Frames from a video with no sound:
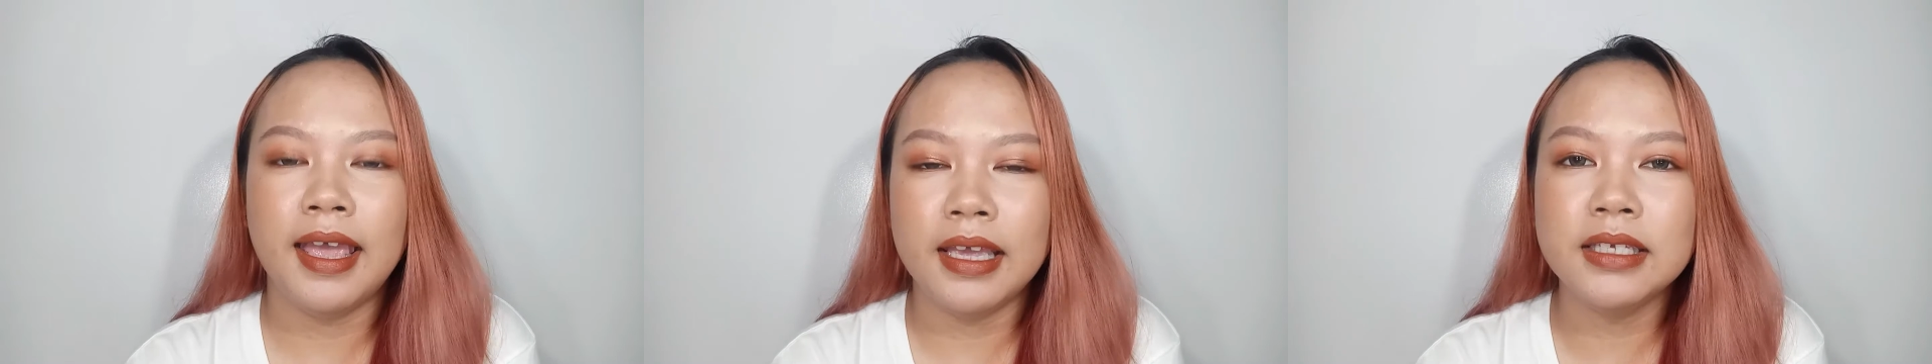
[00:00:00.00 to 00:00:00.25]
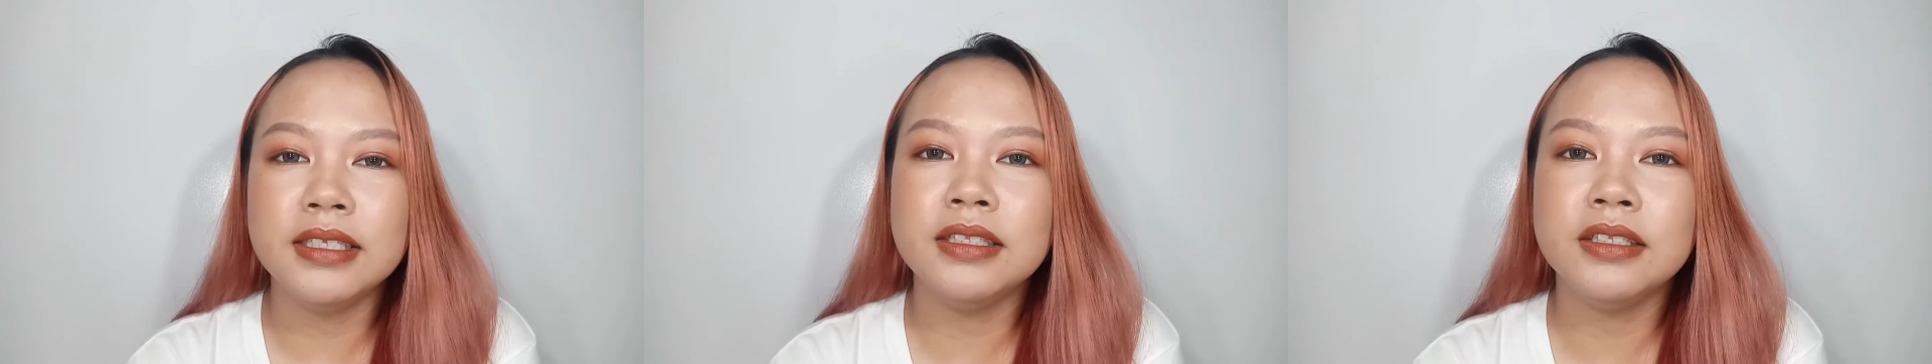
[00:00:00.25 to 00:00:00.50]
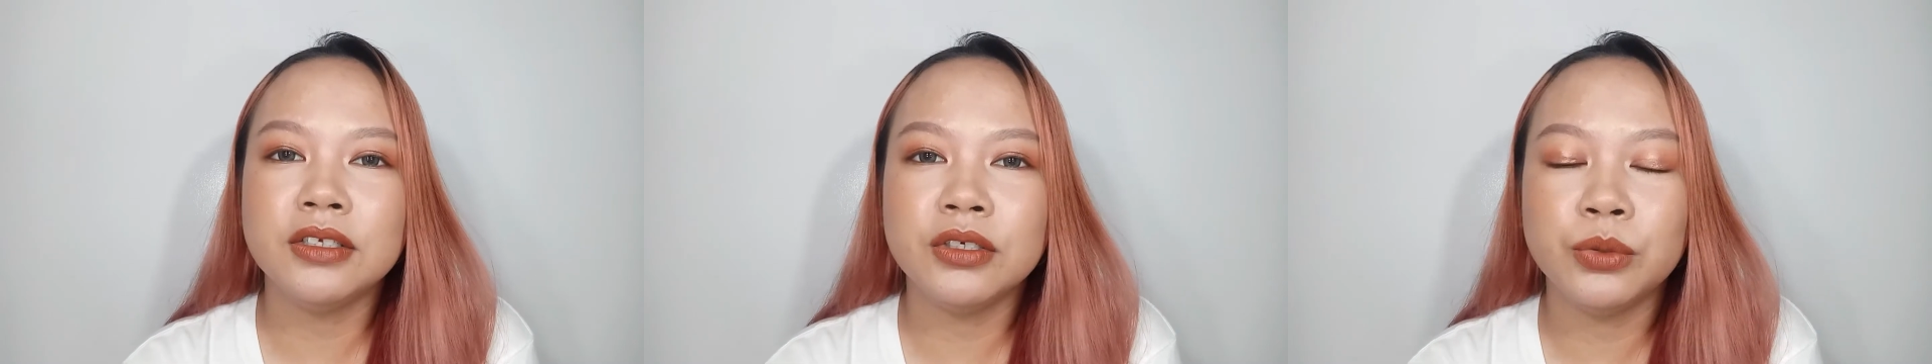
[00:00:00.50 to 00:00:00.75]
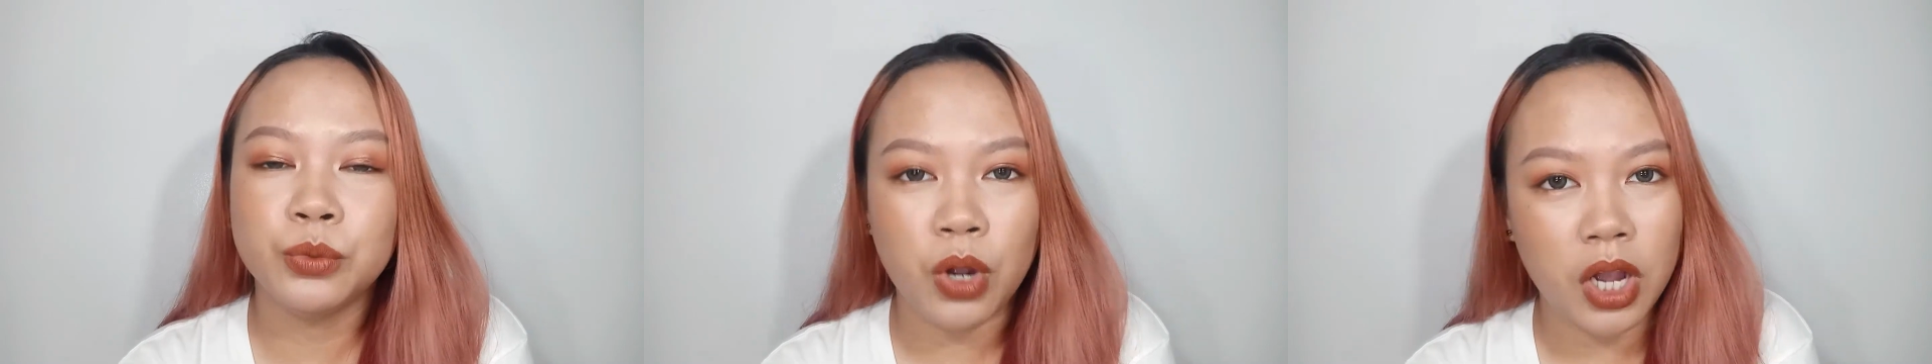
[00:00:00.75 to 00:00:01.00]
and
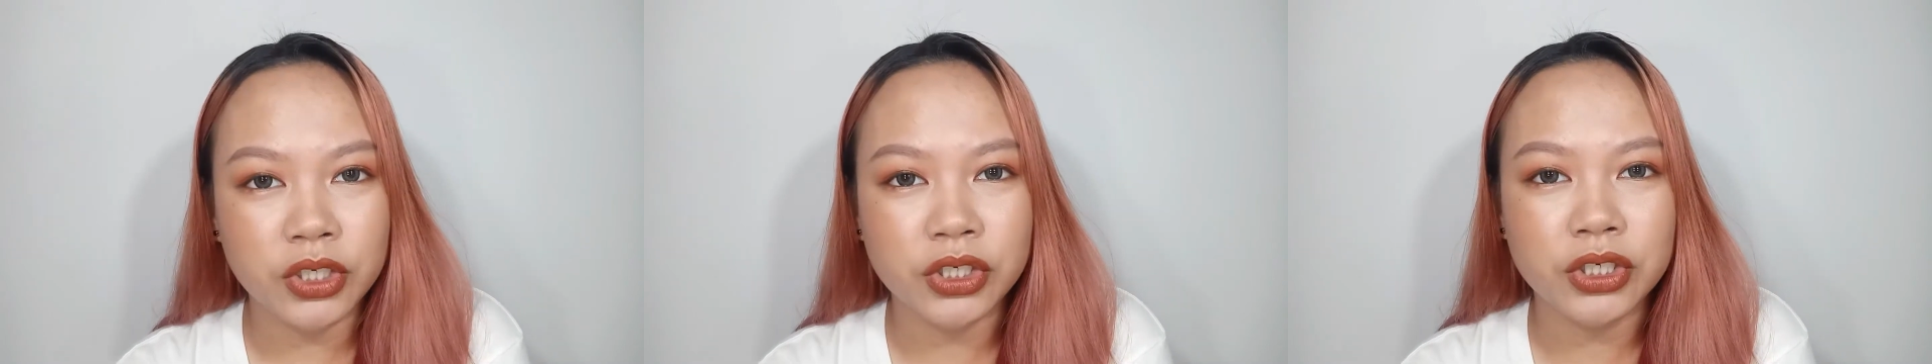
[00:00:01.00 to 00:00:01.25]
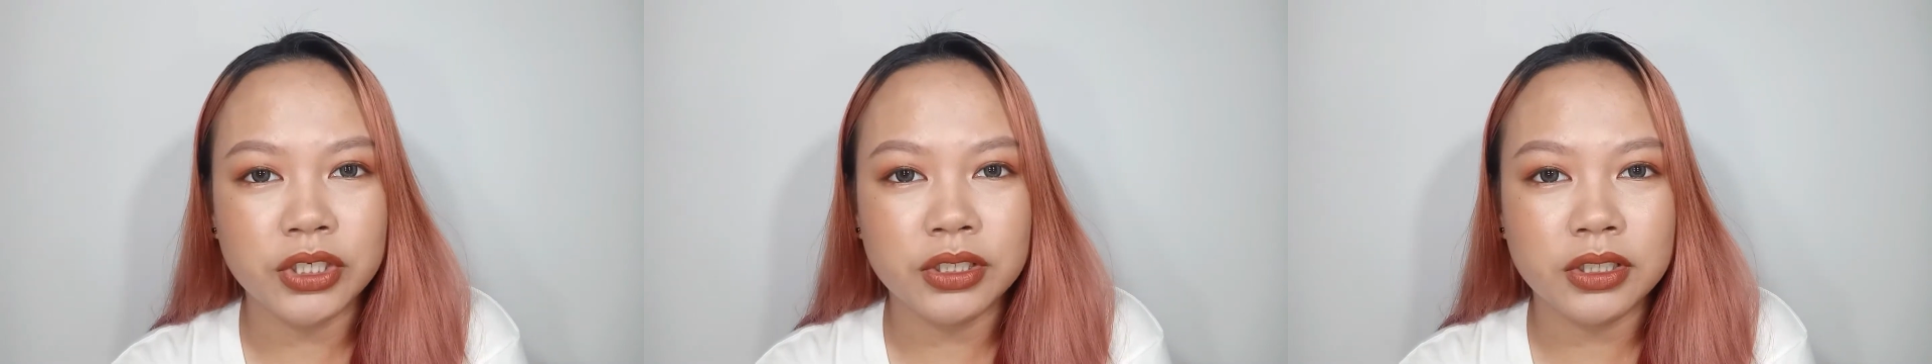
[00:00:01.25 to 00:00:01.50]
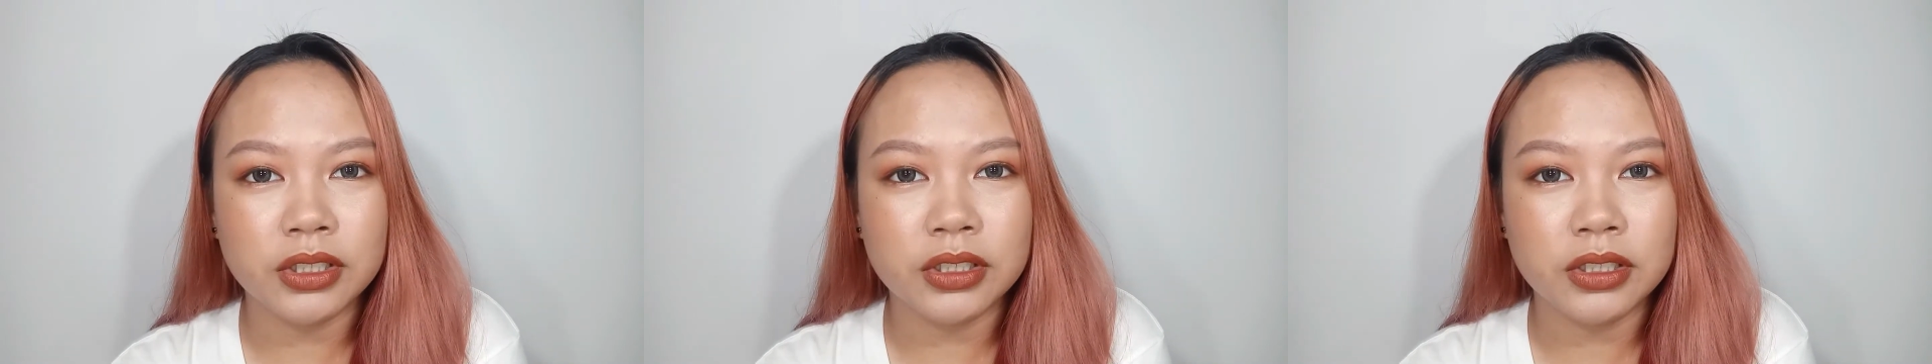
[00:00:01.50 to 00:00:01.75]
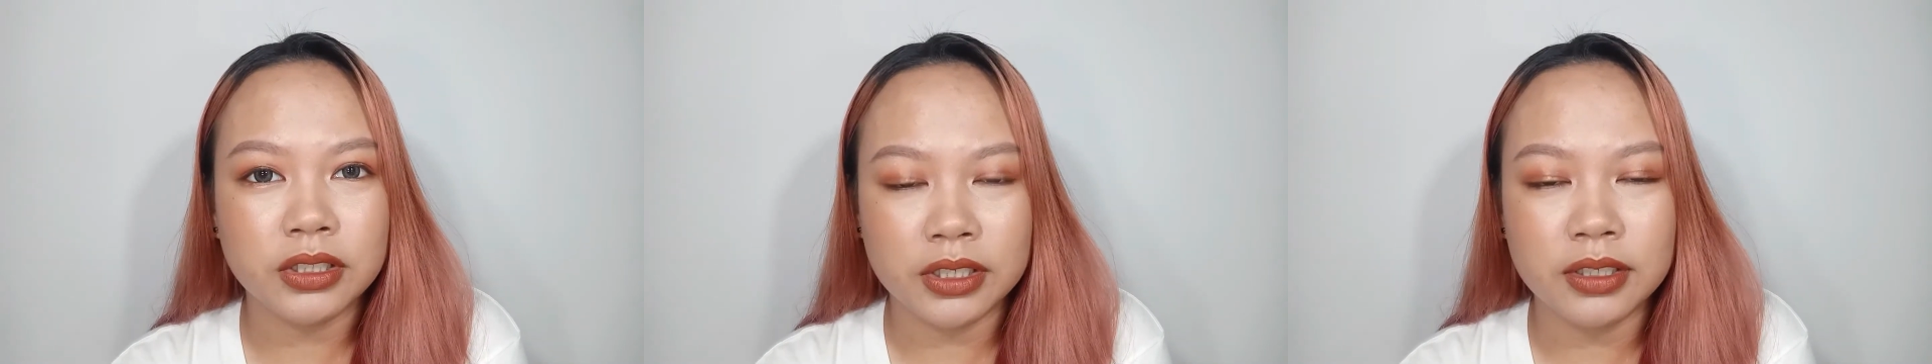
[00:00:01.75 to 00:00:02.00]
watch
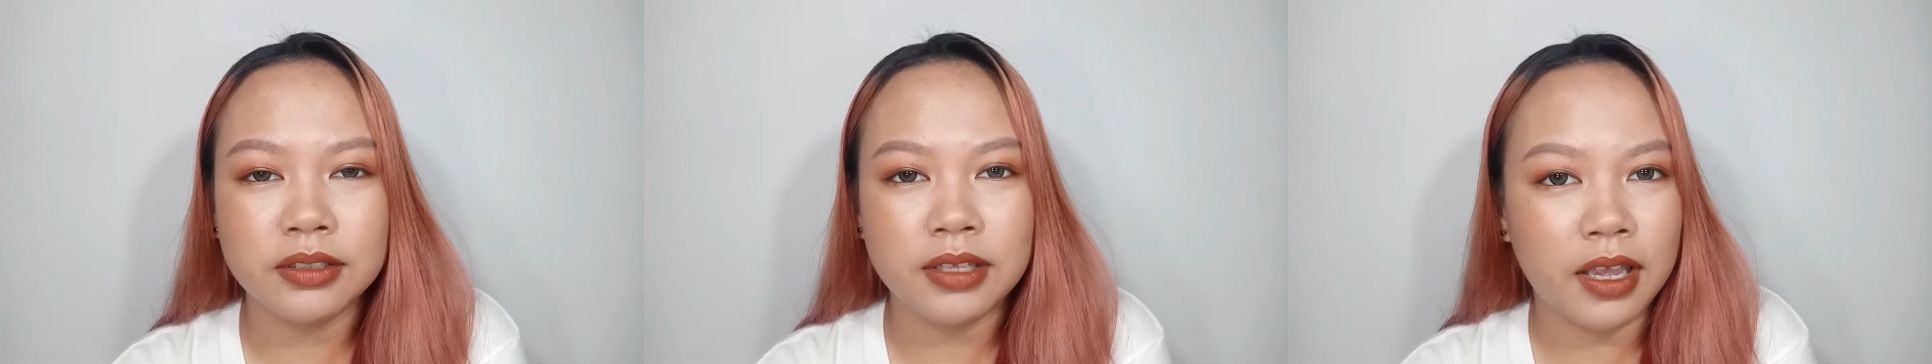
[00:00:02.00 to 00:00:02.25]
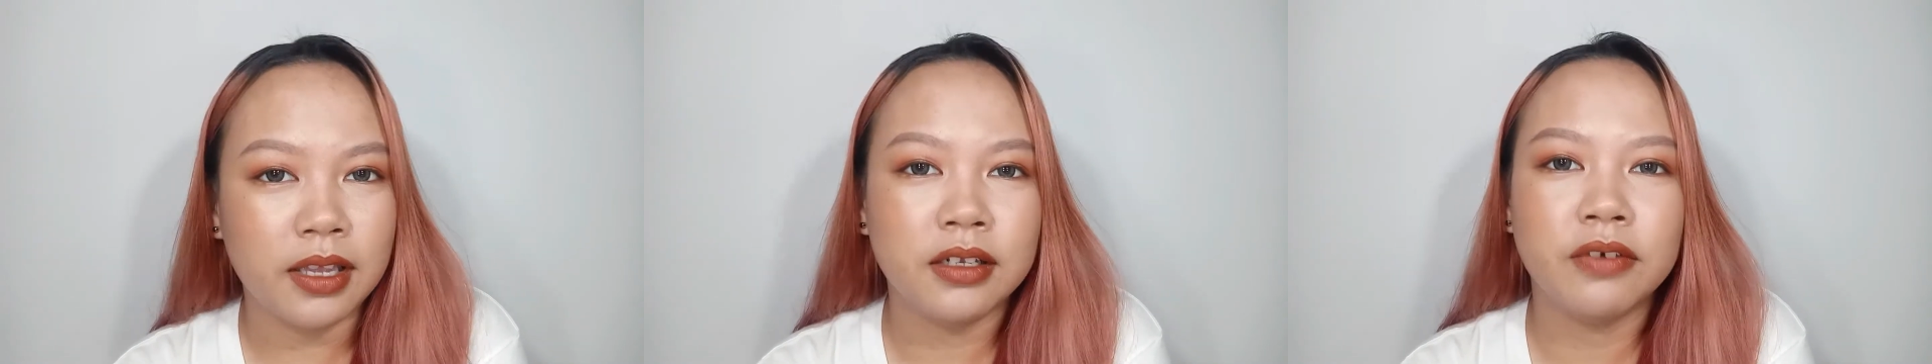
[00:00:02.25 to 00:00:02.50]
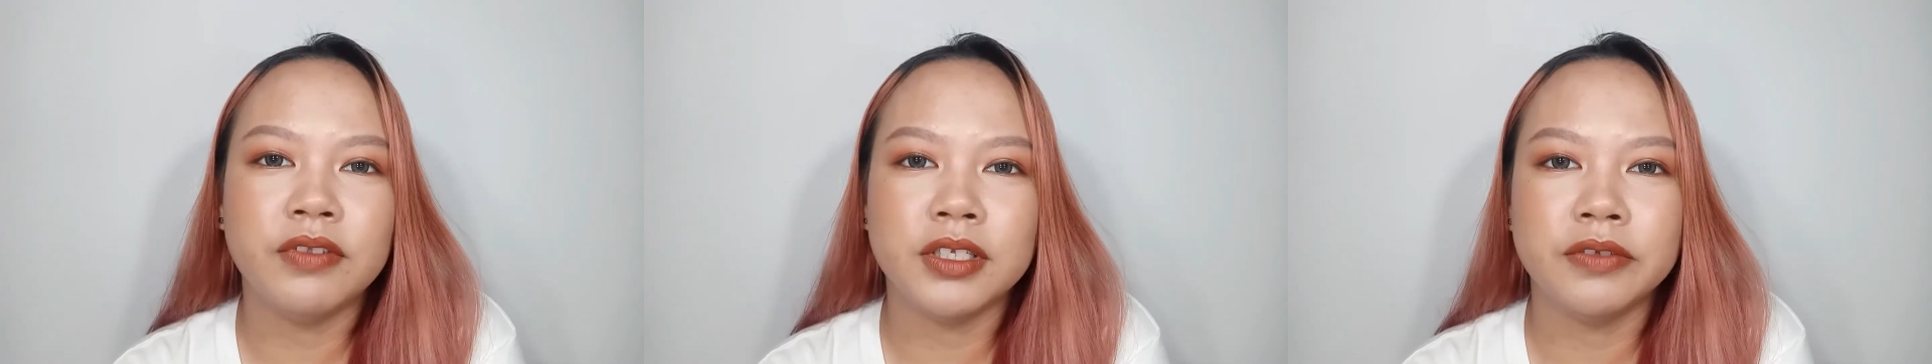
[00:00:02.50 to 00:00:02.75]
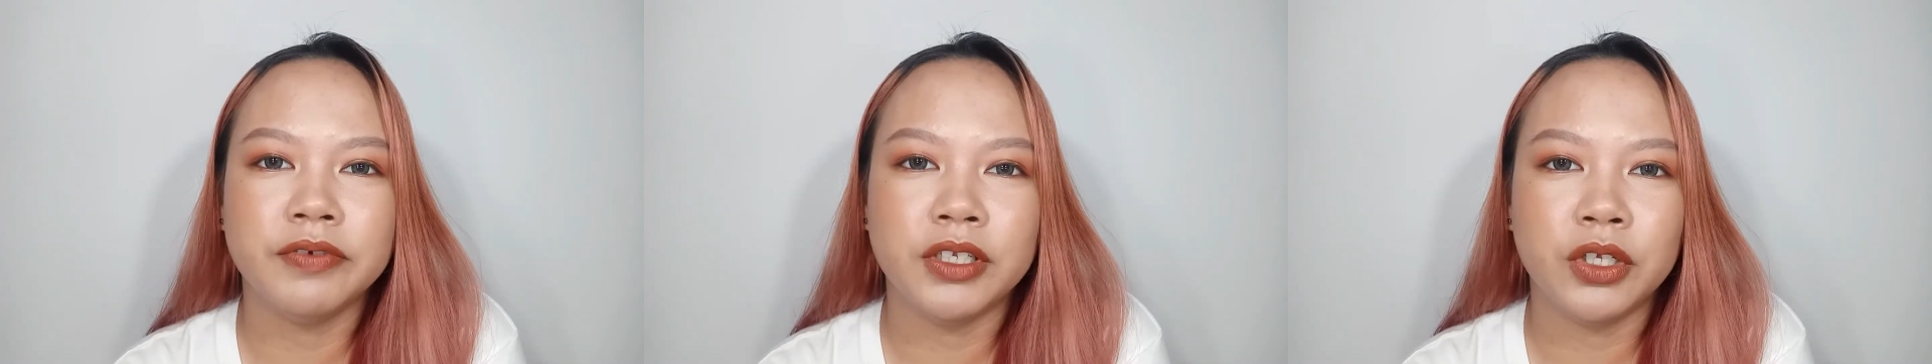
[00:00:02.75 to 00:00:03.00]
till the end of
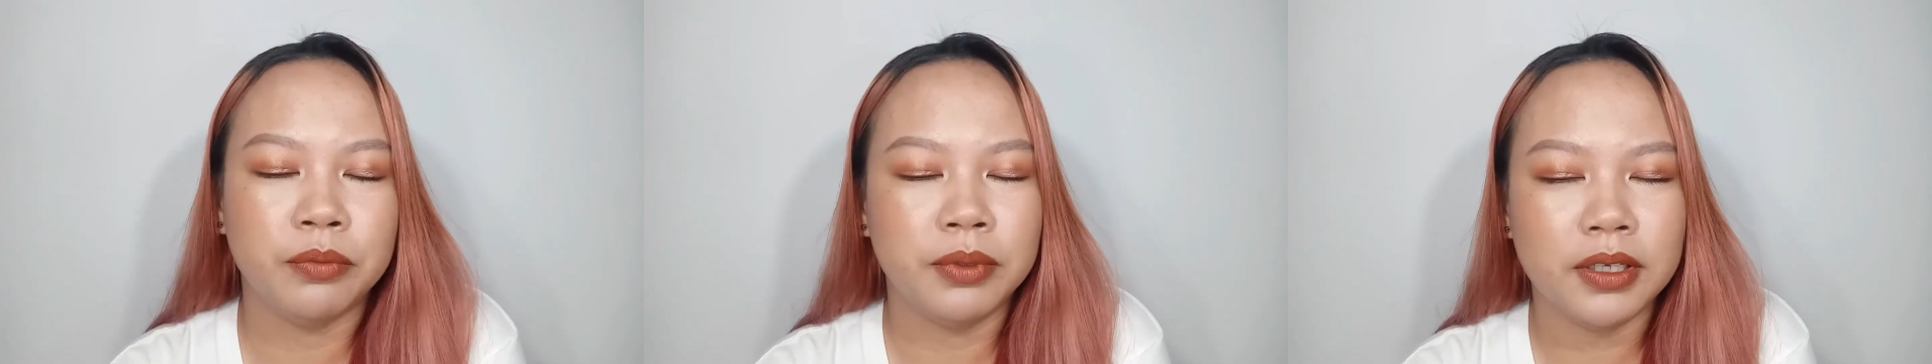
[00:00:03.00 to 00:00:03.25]
this video,